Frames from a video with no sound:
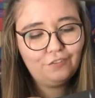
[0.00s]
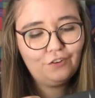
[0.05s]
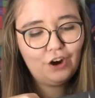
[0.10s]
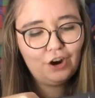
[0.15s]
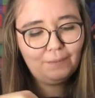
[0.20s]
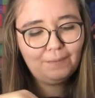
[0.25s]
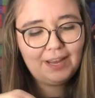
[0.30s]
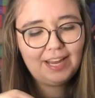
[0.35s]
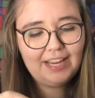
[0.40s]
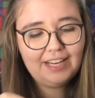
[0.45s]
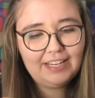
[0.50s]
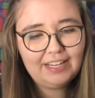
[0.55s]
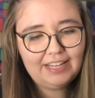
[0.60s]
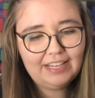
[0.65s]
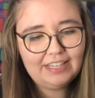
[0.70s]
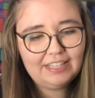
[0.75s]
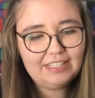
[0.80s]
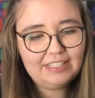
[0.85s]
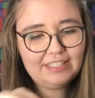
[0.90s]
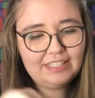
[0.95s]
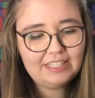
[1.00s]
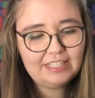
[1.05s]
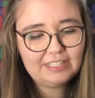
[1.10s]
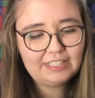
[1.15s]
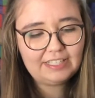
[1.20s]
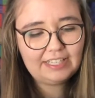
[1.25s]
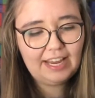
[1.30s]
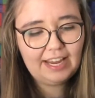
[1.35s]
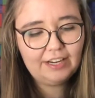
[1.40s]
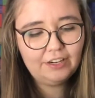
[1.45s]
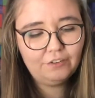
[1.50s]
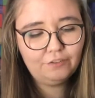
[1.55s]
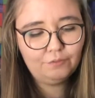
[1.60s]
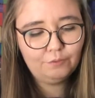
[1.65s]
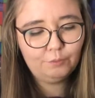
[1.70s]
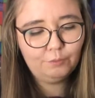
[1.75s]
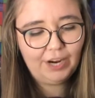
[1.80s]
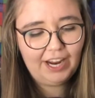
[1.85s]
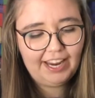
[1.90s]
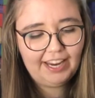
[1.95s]
format and in this kind
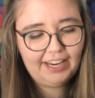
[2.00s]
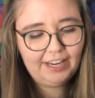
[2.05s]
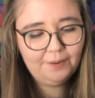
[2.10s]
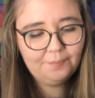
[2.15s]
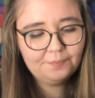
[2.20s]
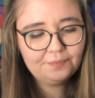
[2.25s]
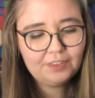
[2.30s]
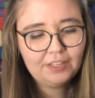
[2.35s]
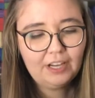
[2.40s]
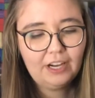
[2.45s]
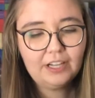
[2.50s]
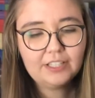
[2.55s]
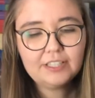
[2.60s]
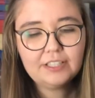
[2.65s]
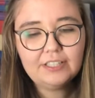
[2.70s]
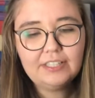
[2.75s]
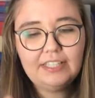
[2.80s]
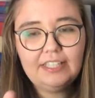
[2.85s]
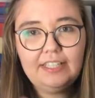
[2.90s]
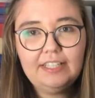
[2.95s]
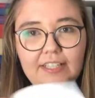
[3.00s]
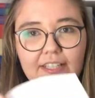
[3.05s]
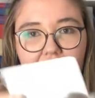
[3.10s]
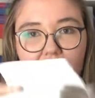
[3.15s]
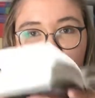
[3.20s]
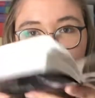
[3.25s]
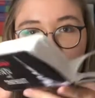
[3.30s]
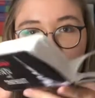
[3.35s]
of way. Also, the